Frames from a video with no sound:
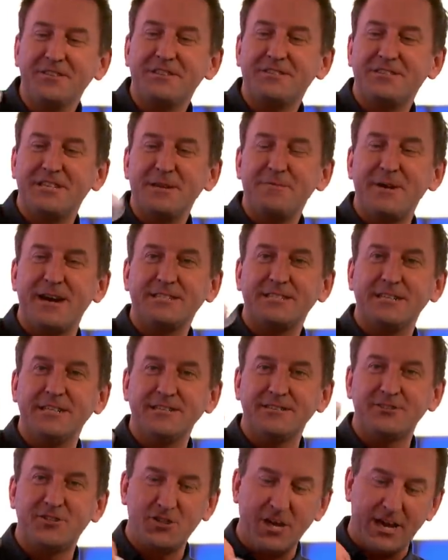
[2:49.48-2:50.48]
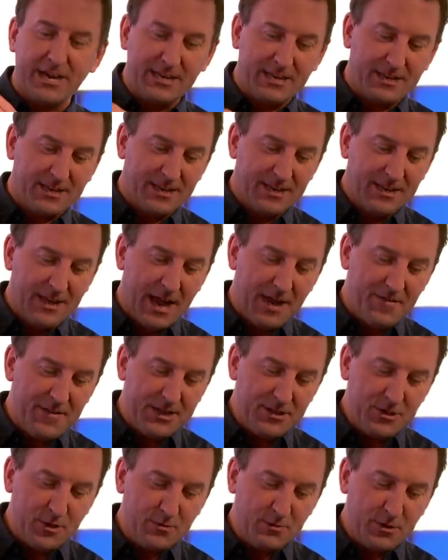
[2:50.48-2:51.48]
Tea bags a little shake, and
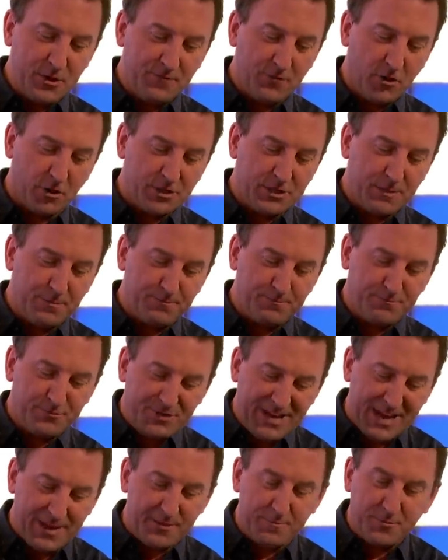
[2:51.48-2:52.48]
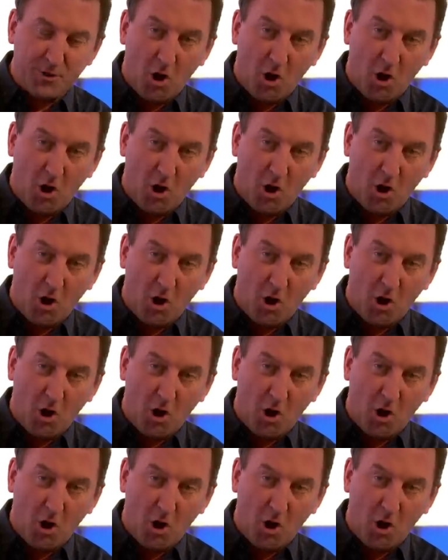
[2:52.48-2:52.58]
then you've got to get them